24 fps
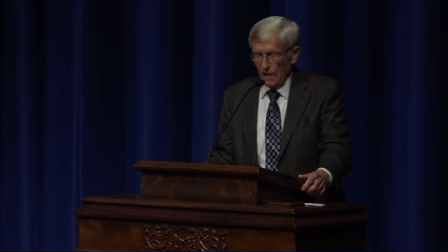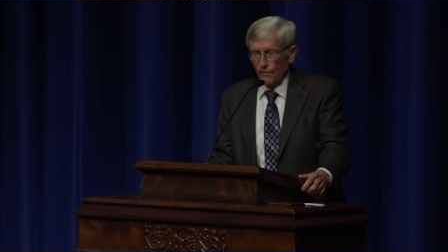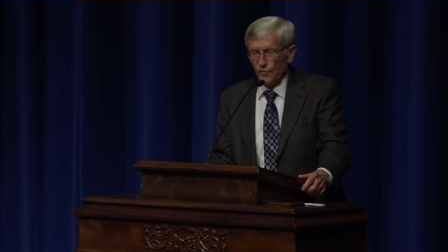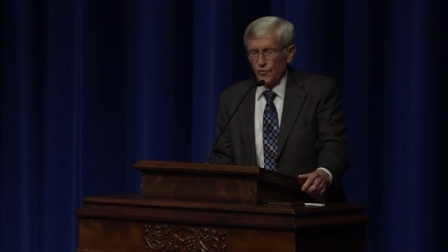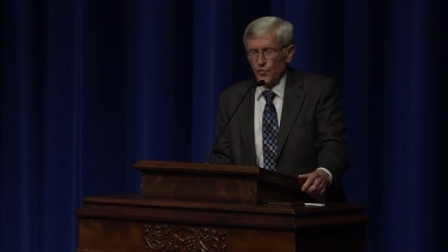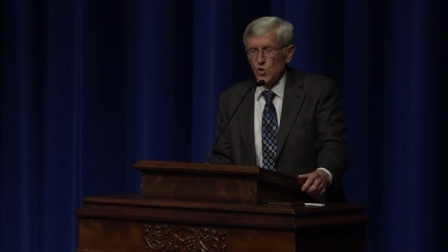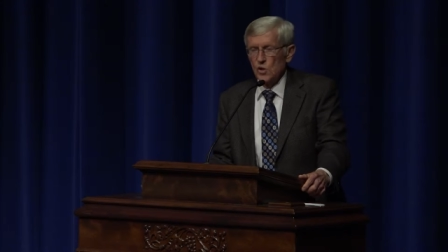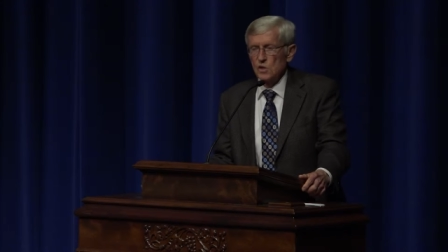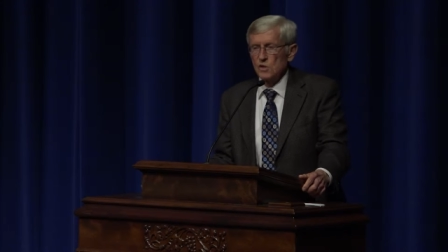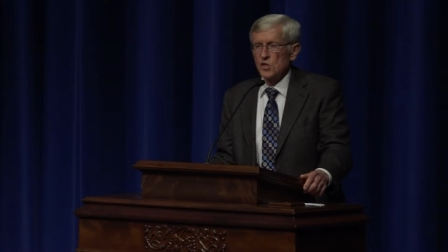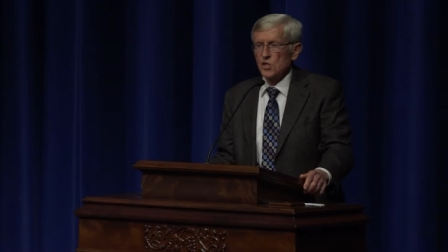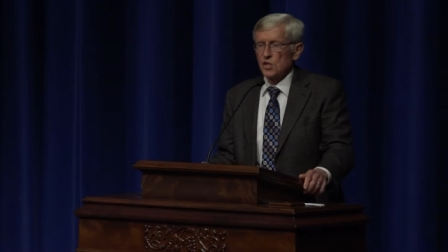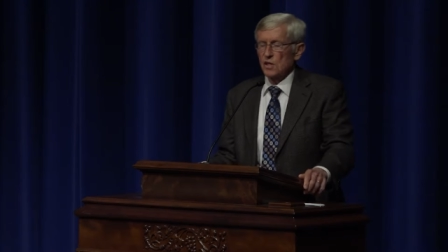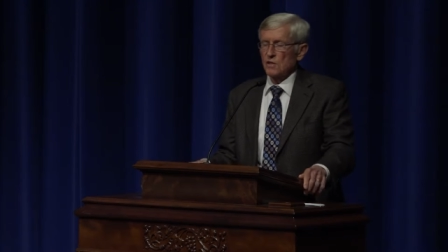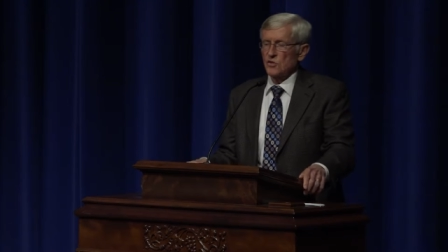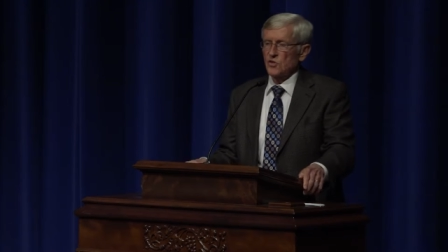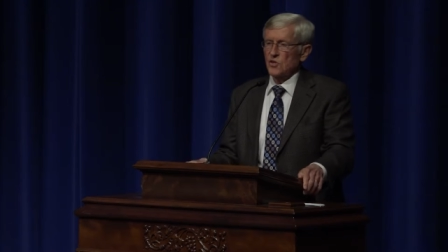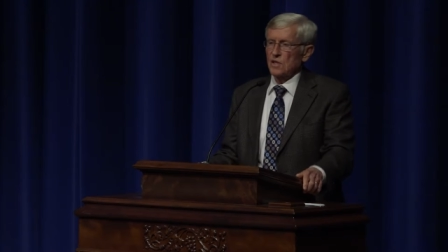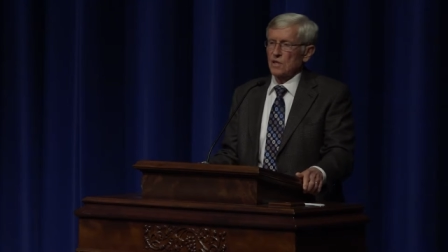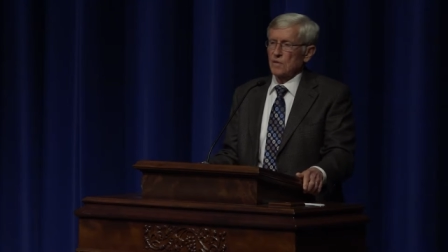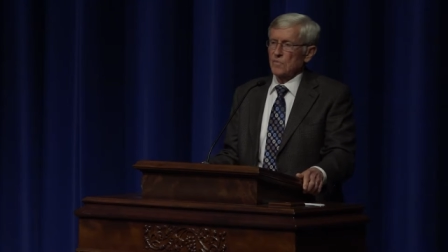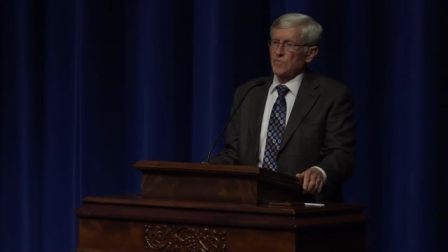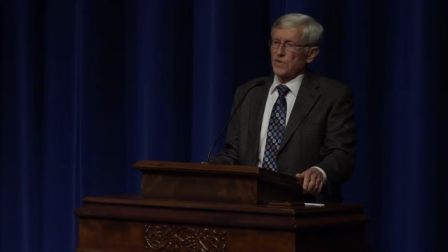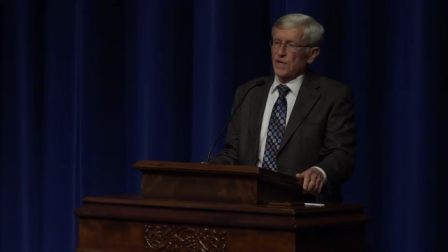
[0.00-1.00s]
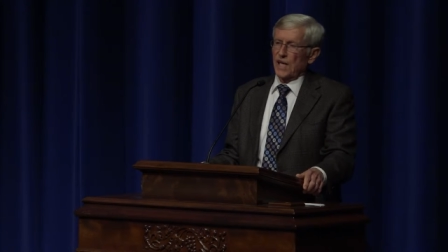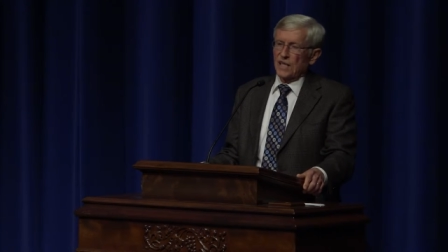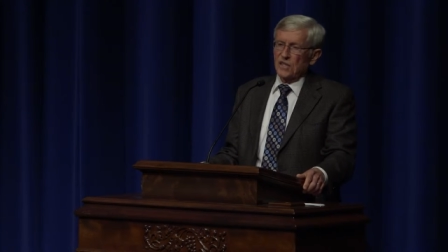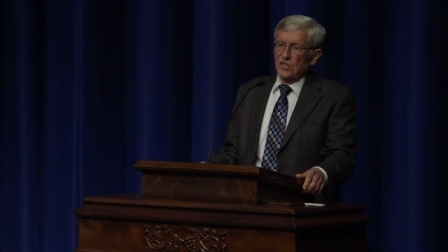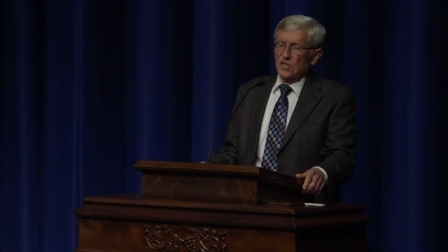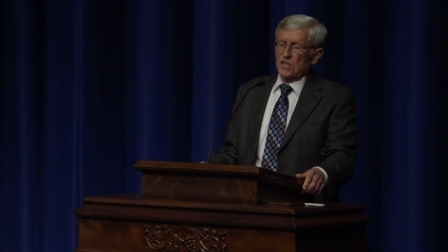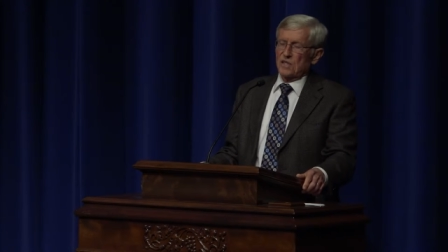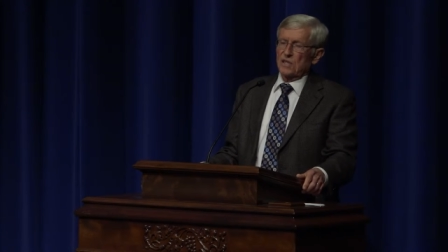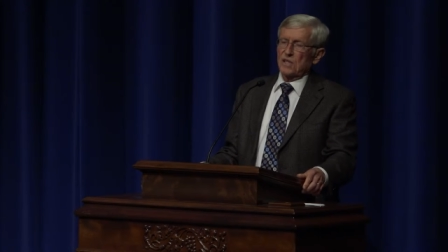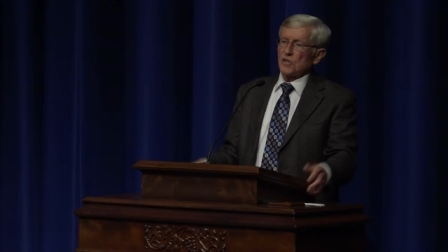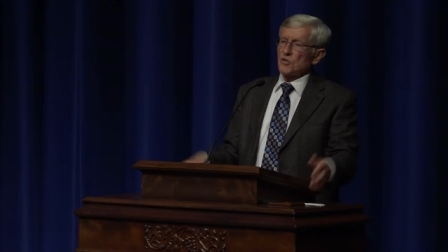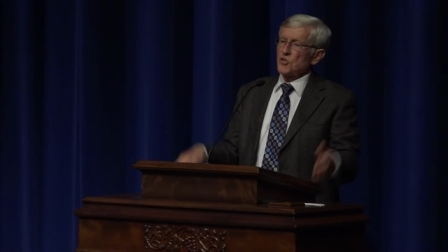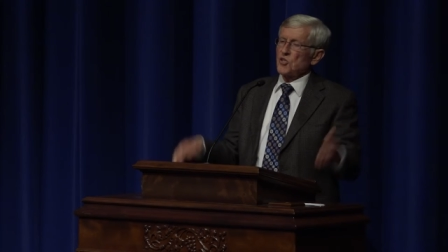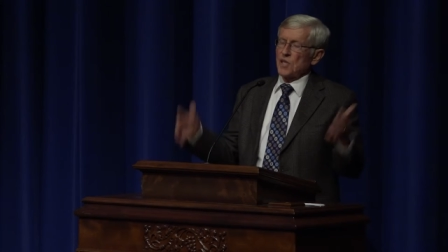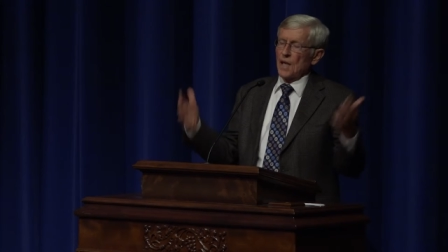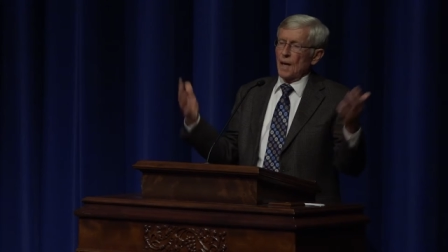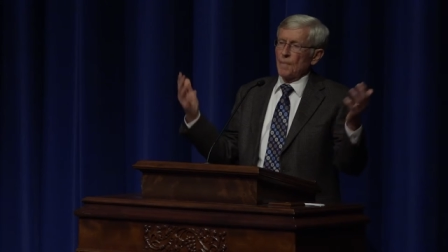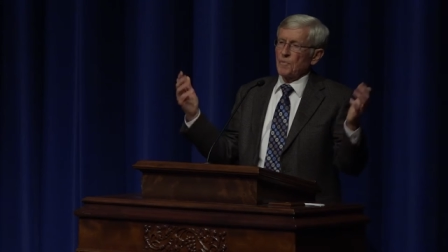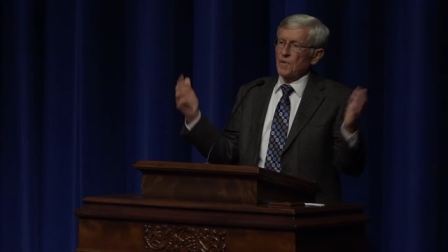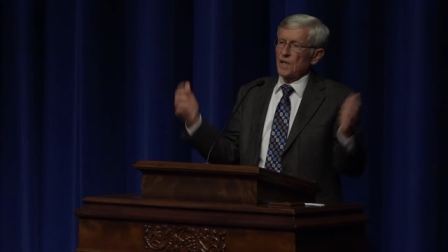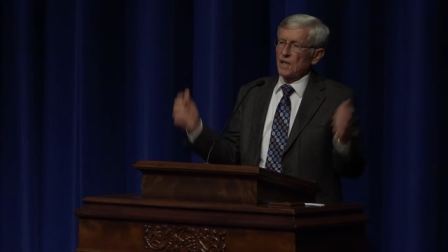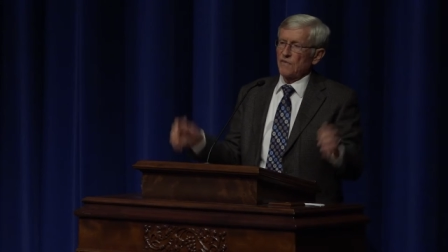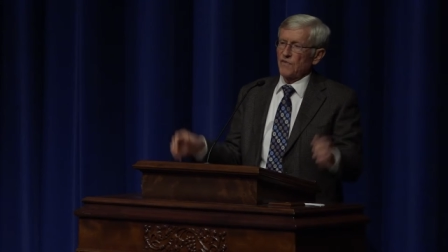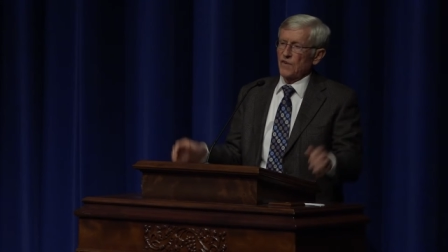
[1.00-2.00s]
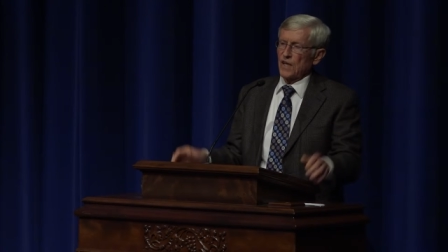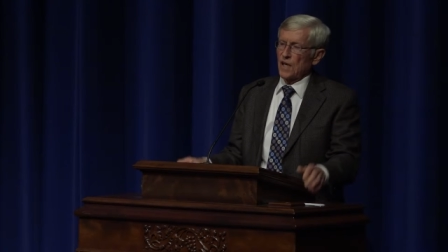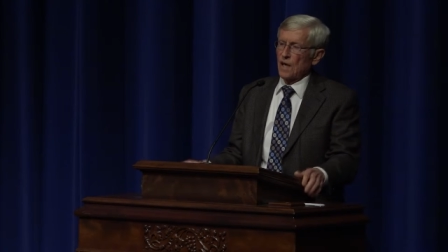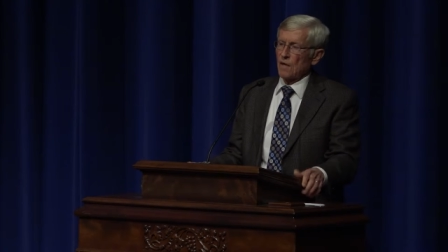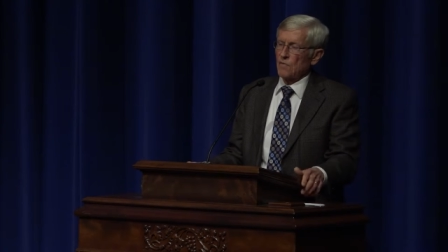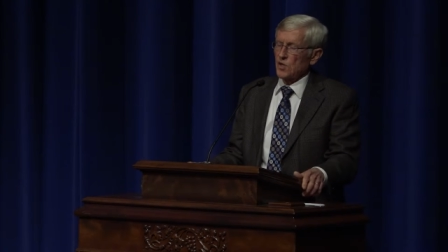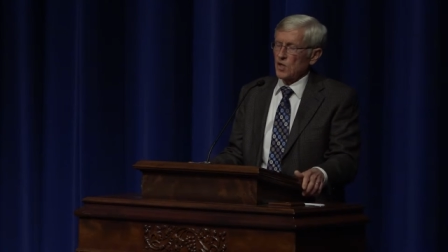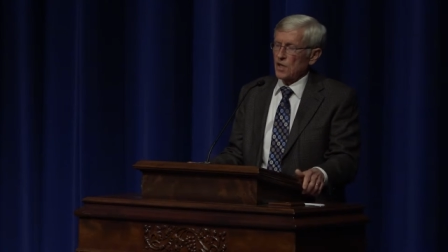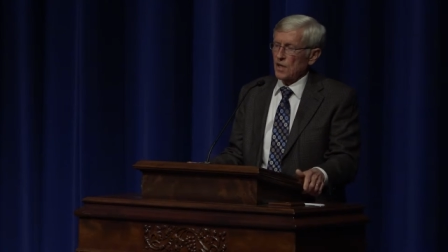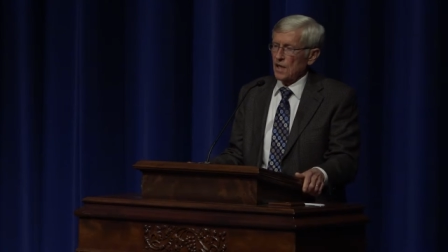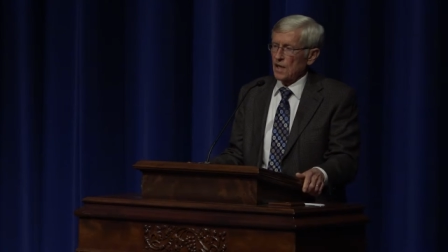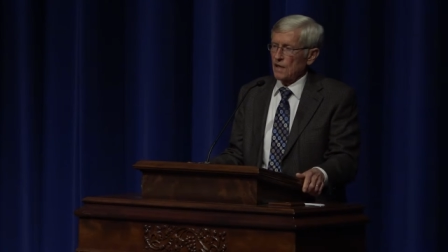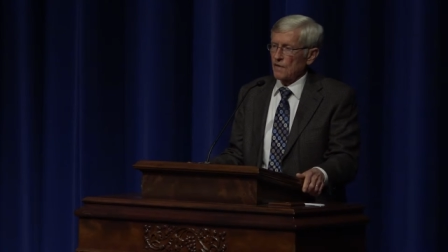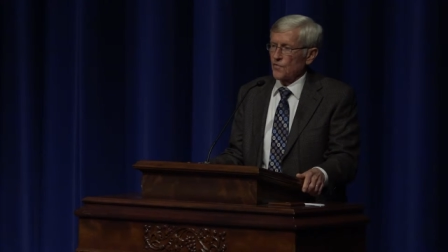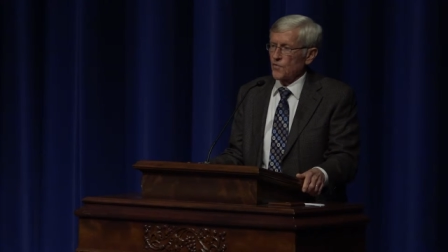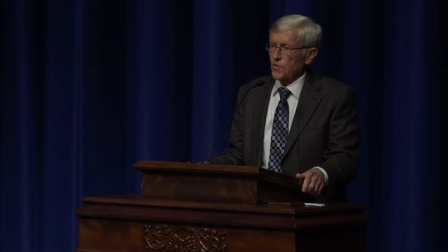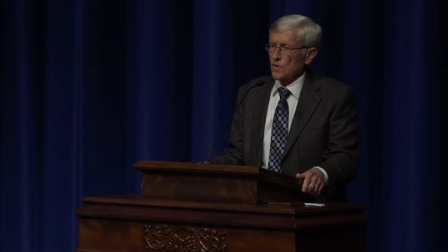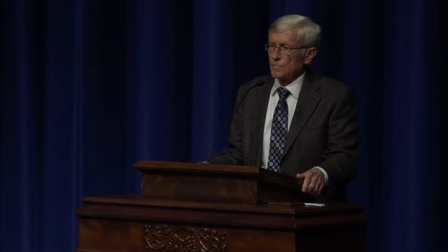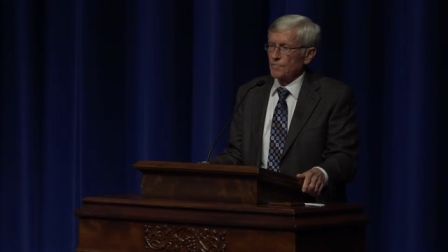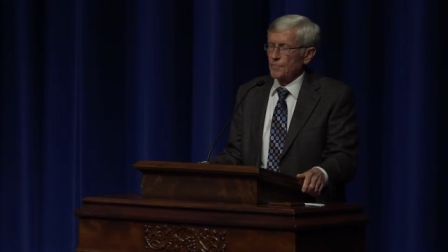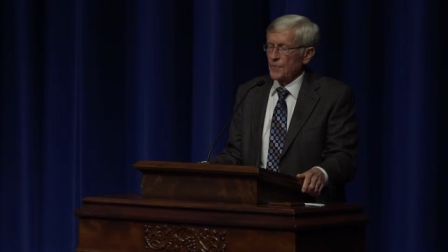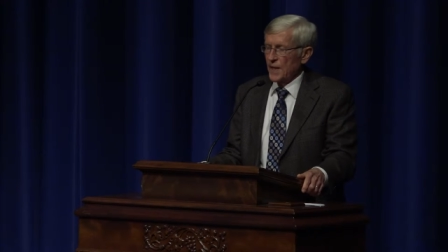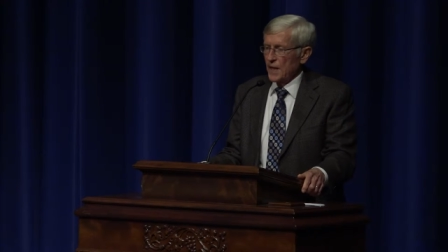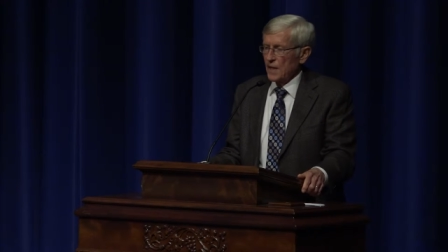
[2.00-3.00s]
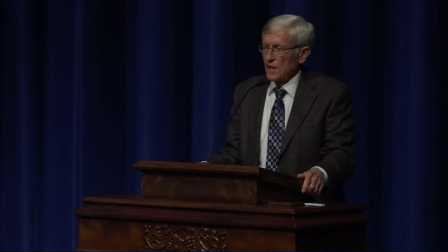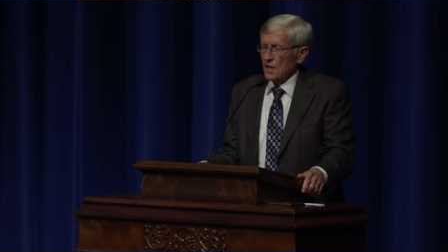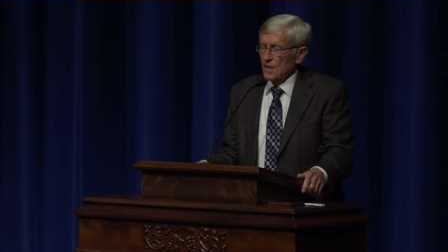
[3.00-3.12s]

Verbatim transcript: a food system that's deceptive and everything from,